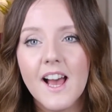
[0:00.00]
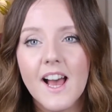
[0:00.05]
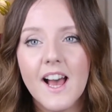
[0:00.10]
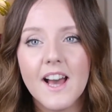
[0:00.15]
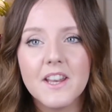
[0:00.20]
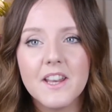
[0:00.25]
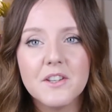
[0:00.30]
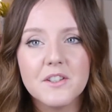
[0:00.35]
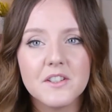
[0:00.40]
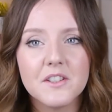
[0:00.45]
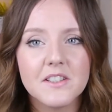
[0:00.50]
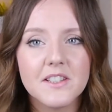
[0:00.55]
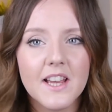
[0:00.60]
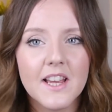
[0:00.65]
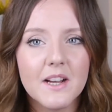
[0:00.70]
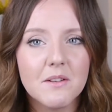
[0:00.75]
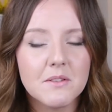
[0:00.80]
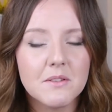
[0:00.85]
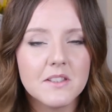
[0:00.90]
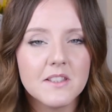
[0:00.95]
and it just
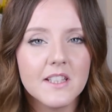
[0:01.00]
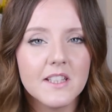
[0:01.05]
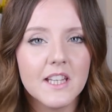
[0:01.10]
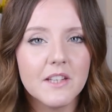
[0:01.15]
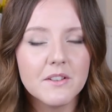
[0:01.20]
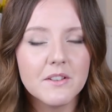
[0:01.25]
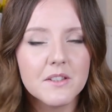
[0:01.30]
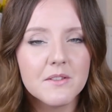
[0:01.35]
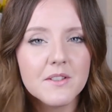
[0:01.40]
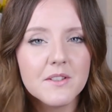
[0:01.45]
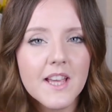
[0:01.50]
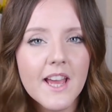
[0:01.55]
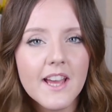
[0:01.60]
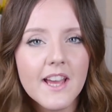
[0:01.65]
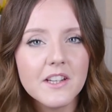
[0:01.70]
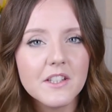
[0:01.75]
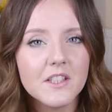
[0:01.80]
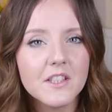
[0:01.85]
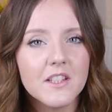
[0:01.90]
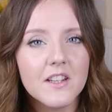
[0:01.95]
helps to give some
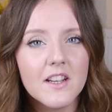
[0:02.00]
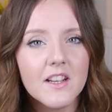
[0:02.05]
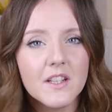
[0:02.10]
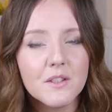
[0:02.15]
texture.